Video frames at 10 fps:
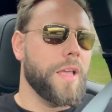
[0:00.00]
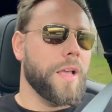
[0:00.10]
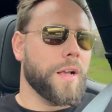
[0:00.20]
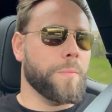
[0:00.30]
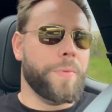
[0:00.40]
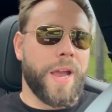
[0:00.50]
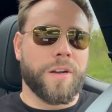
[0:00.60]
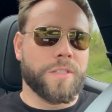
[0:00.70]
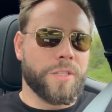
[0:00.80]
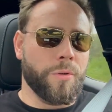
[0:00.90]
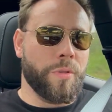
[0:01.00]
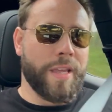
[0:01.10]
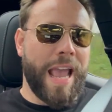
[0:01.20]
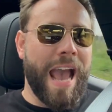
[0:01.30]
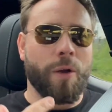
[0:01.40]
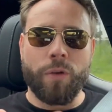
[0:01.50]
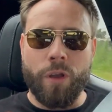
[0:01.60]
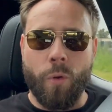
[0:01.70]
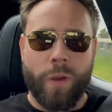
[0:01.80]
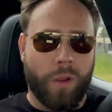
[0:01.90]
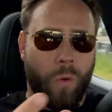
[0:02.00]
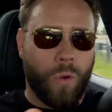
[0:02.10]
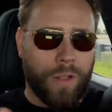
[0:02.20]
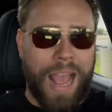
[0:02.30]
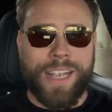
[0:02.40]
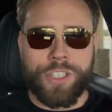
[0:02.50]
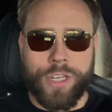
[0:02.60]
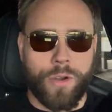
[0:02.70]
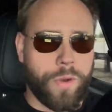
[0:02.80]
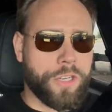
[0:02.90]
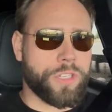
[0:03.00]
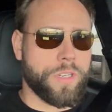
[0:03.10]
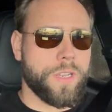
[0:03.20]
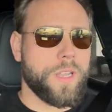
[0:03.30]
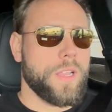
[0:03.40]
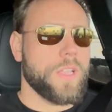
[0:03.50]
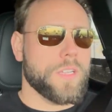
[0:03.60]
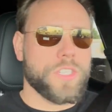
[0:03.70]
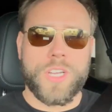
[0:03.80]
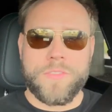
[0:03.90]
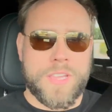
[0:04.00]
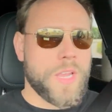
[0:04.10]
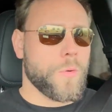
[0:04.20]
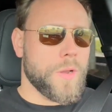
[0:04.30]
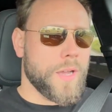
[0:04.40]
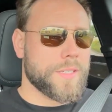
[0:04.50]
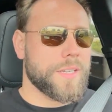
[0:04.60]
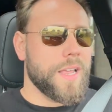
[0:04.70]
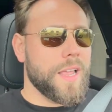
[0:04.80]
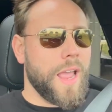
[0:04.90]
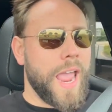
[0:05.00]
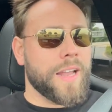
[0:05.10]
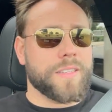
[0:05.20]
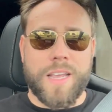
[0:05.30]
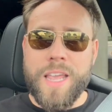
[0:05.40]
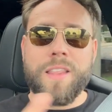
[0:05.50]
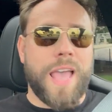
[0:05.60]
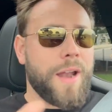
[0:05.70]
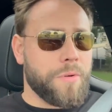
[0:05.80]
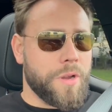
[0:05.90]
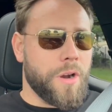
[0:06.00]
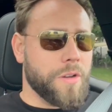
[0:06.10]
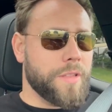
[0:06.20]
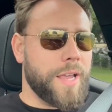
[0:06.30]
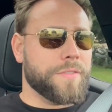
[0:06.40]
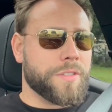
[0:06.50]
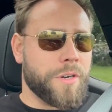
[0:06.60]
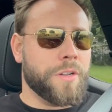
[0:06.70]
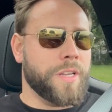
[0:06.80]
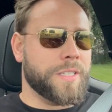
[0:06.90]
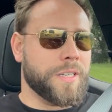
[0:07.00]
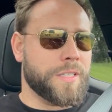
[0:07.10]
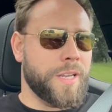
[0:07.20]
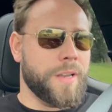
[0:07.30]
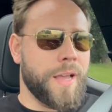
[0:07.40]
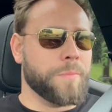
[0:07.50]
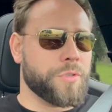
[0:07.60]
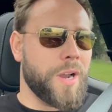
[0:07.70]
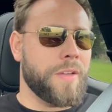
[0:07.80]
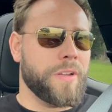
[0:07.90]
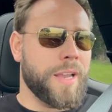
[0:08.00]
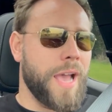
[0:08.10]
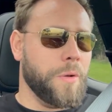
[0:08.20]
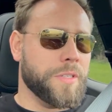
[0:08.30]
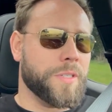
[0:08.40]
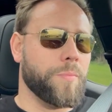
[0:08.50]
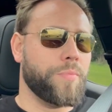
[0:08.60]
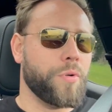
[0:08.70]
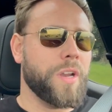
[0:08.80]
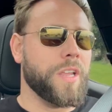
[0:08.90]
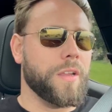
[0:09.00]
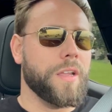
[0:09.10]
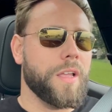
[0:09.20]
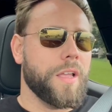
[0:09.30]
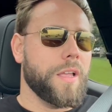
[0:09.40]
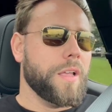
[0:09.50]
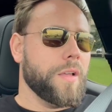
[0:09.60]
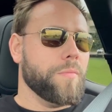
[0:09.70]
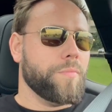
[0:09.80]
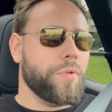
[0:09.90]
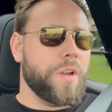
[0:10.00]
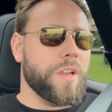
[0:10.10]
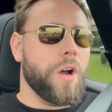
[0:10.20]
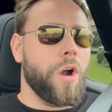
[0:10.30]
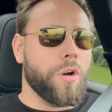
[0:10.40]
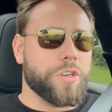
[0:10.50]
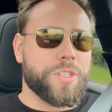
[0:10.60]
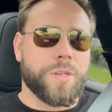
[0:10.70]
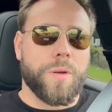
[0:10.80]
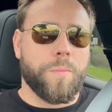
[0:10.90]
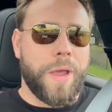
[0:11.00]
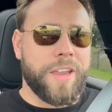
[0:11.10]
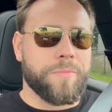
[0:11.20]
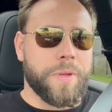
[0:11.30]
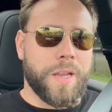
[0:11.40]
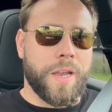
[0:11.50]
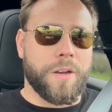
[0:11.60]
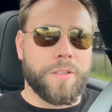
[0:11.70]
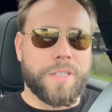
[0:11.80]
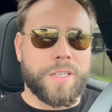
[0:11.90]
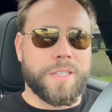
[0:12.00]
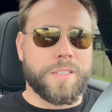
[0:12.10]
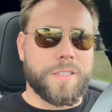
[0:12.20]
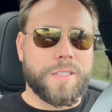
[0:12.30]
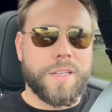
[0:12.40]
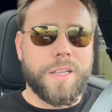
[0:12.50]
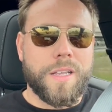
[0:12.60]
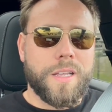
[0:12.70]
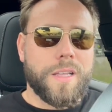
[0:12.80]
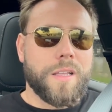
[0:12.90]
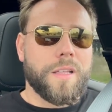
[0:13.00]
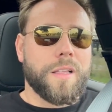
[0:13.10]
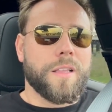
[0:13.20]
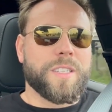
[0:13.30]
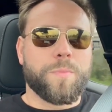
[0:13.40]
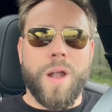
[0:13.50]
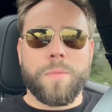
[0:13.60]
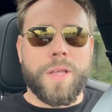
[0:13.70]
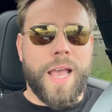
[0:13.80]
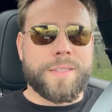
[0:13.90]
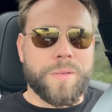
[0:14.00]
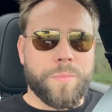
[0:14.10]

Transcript: compared to the outgoing or last generation Chevy Equinox. And in that regard, they have certainly succeeded. I'm driving now on some pretty harsh pavement here. This probably hasn't